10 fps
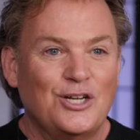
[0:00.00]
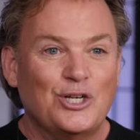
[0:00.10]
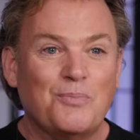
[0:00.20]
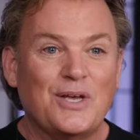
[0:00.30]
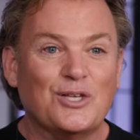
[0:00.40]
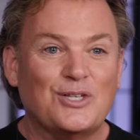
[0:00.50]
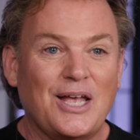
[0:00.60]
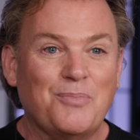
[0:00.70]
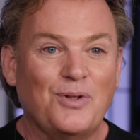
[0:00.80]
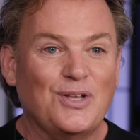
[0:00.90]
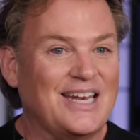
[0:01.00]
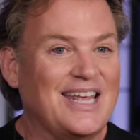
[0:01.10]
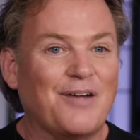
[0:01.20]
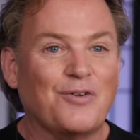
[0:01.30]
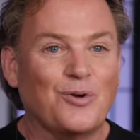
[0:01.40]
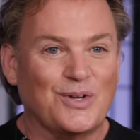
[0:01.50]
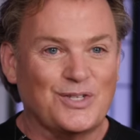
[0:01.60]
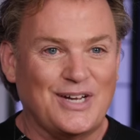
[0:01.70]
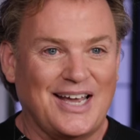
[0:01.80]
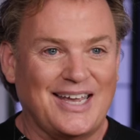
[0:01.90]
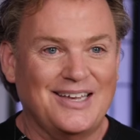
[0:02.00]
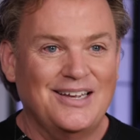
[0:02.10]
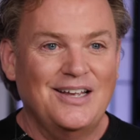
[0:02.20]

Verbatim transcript: should be a staple in everyone's diet.